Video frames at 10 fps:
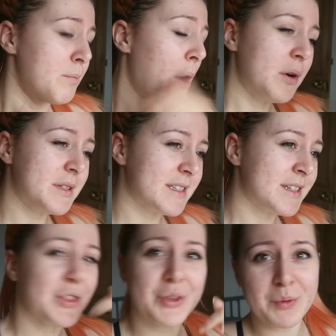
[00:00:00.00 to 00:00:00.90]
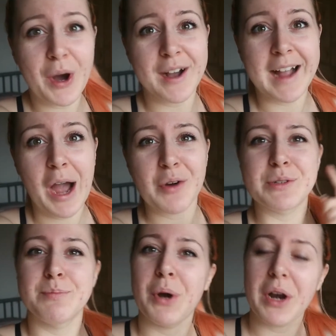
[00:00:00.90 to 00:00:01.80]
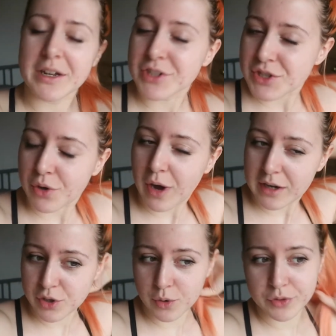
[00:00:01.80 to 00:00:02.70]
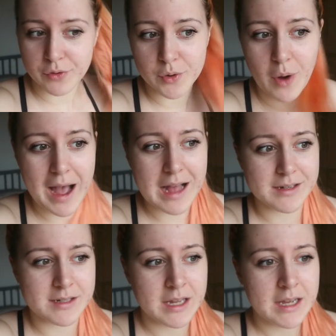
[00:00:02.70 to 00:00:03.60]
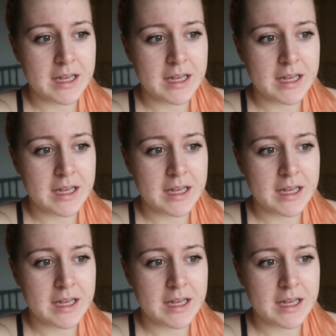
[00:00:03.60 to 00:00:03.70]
post the workout, but I just thought I'd go through and